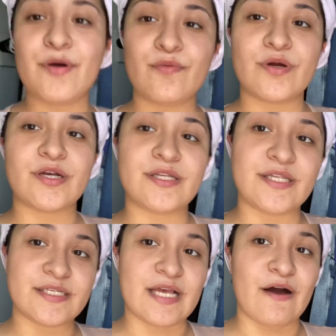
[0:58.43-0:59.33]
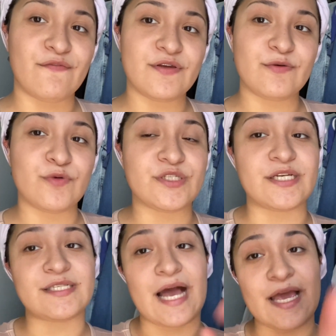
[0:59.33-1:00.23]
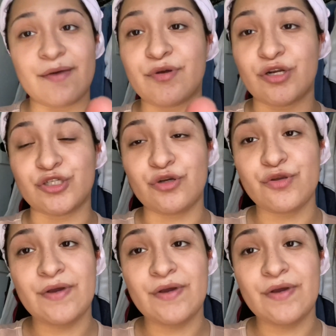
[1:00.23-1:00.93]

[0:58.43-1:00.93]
gonna wear this outfit, which is I am gonna show you